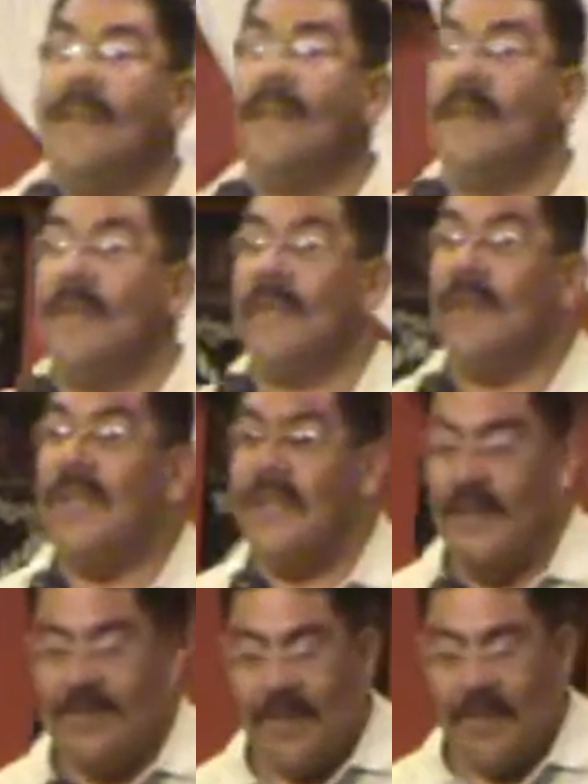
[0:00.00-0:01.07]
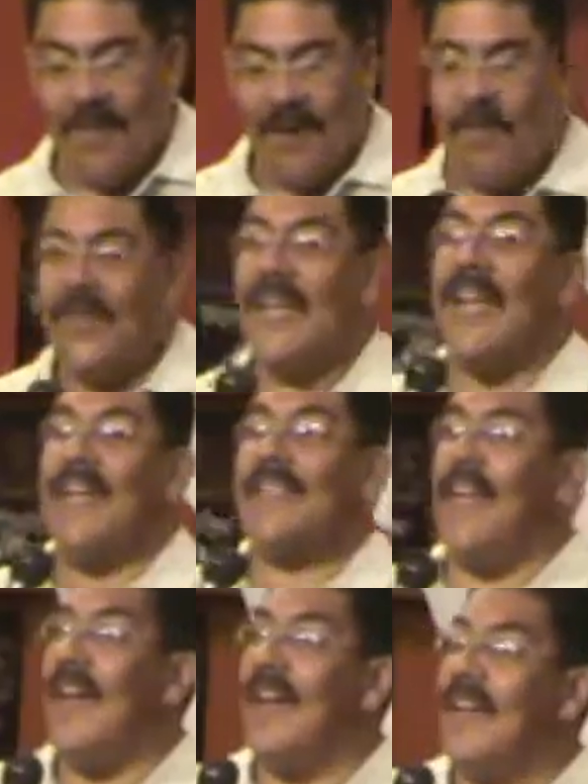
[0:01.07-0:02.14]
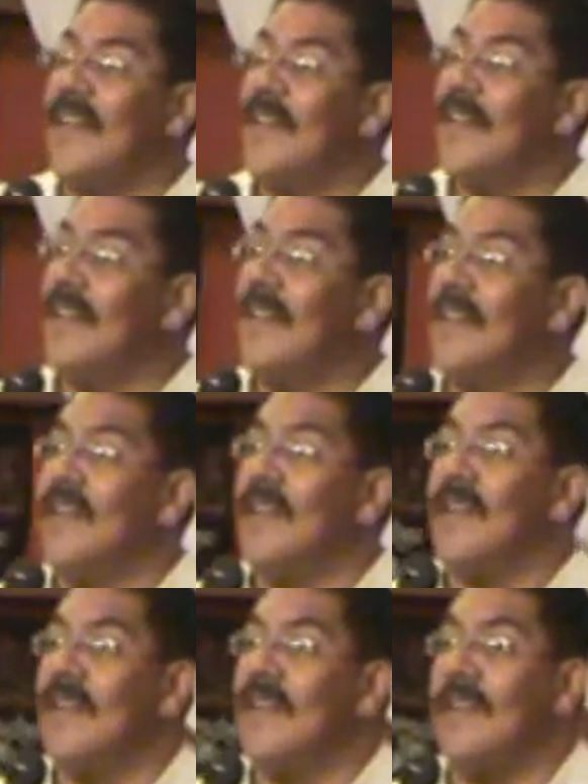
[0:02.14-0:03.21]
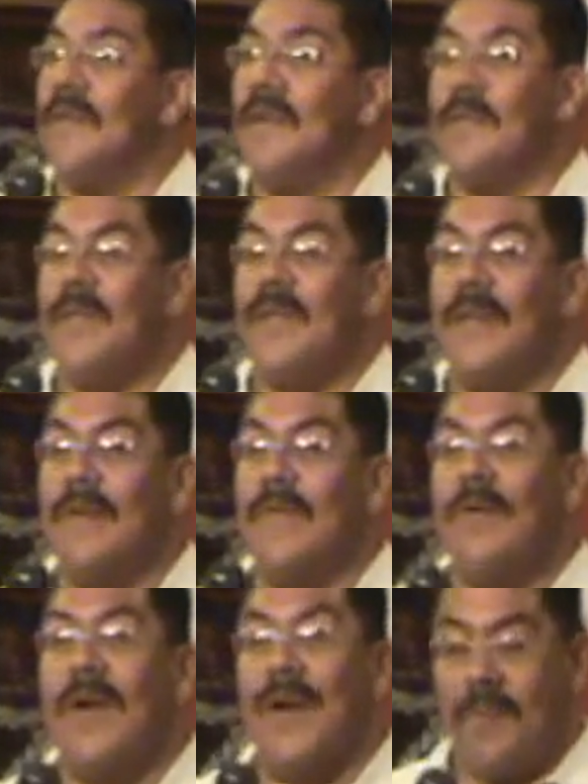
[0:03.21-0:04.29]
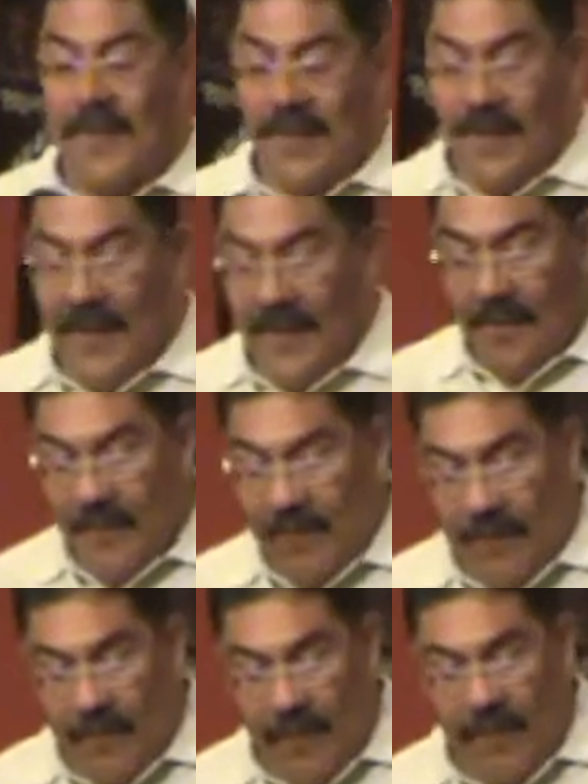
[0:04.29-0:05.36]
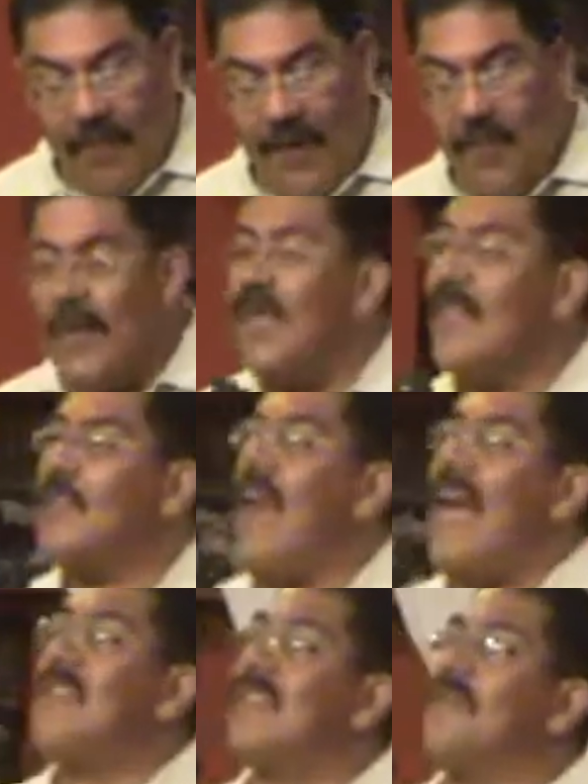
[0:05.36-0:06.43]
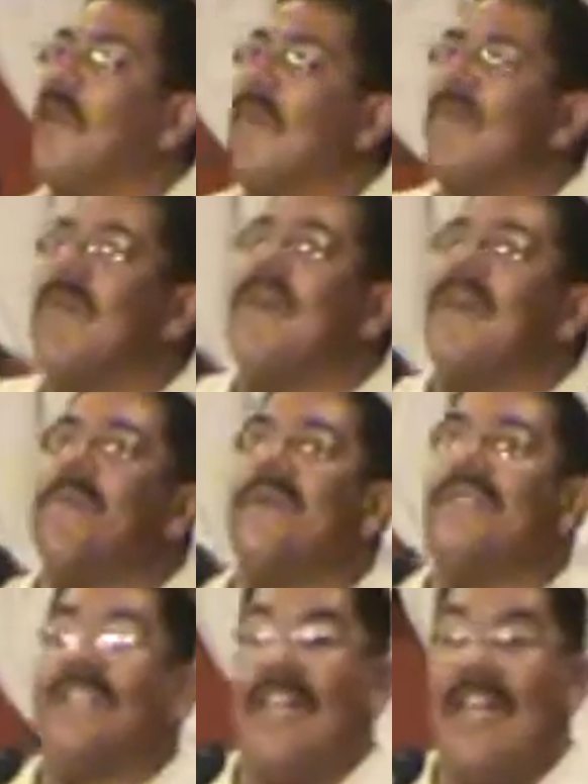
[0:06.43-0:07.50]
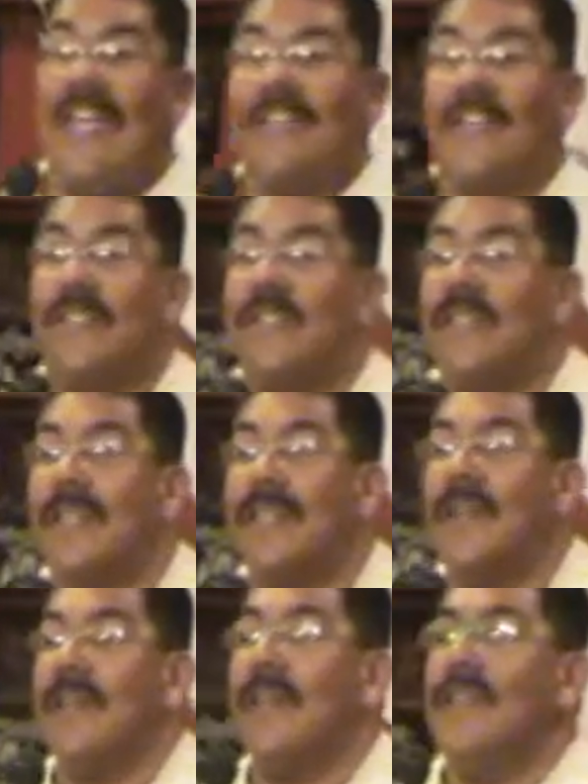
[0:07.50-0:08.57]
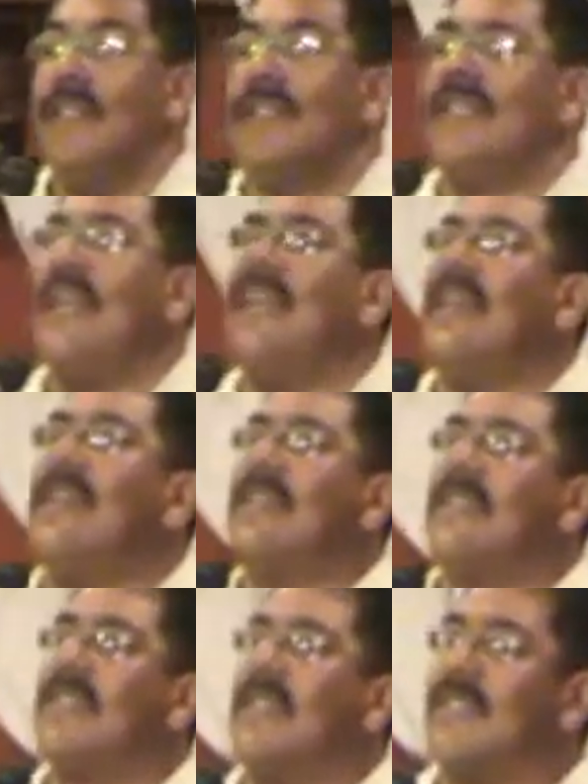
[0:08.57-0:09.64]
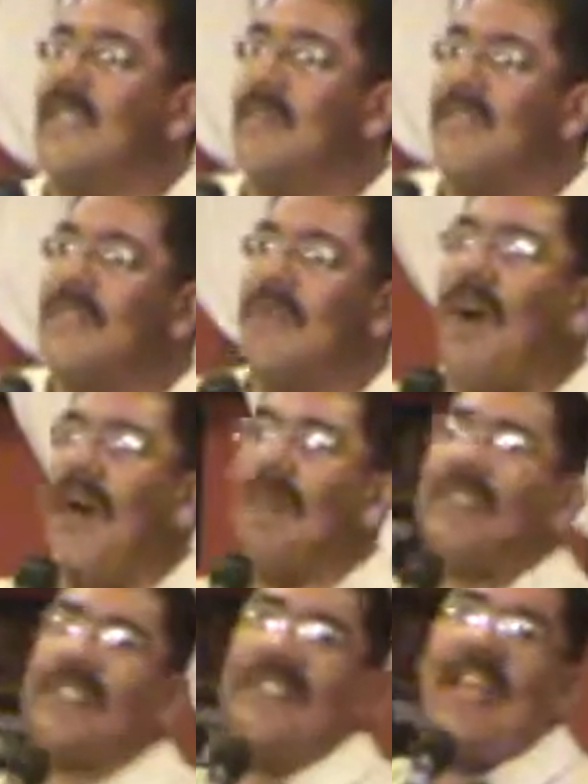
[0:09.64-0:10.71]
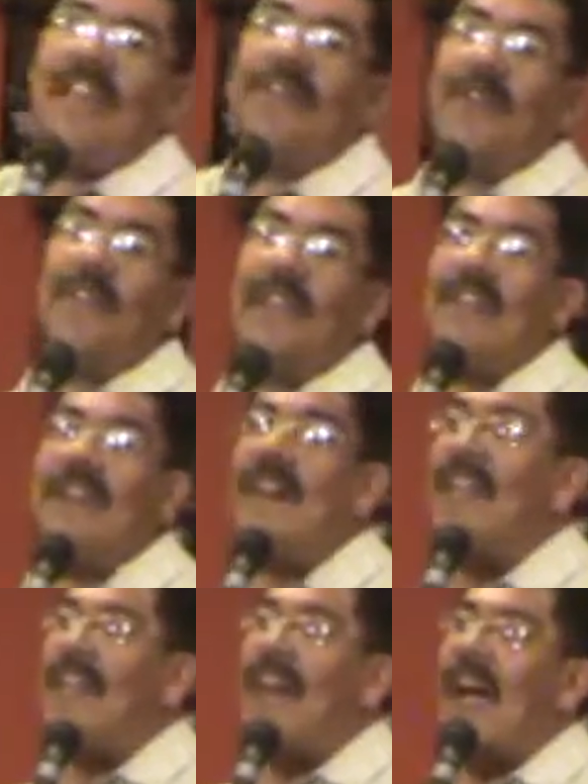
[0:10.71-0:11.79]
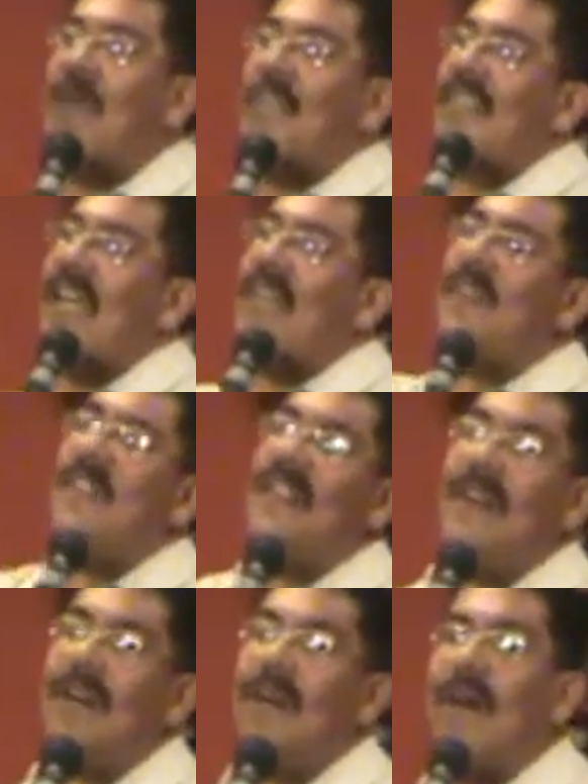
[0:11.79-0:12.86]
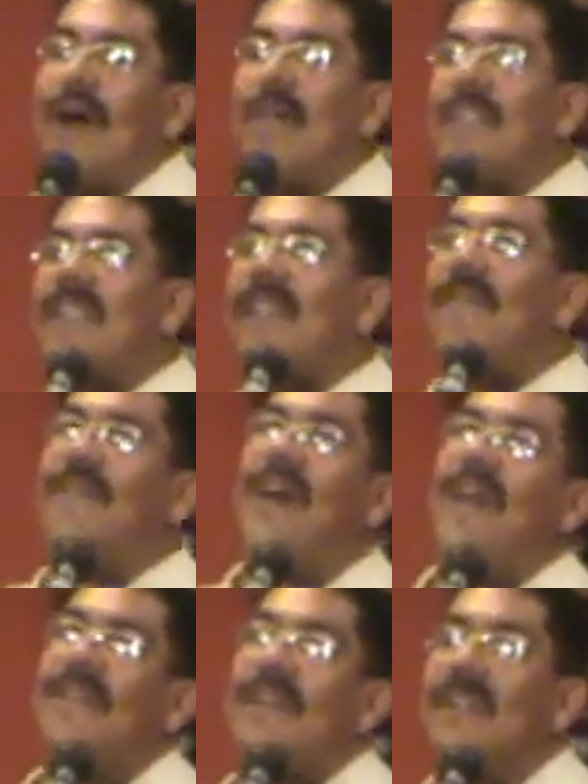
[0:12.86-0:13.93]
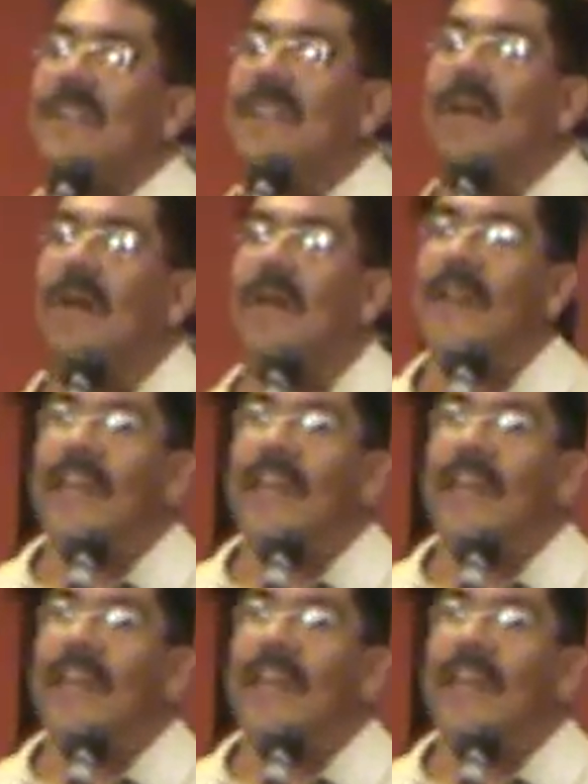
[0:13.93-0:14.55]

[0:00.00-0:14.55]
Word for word: You with me? We don't want to be like that. You with me? We want to be we, we want to be transformed. We want to be changed. The thing is, is that some of you say, well, I was saved over here. I was saved a year ago. I was saved five years ago.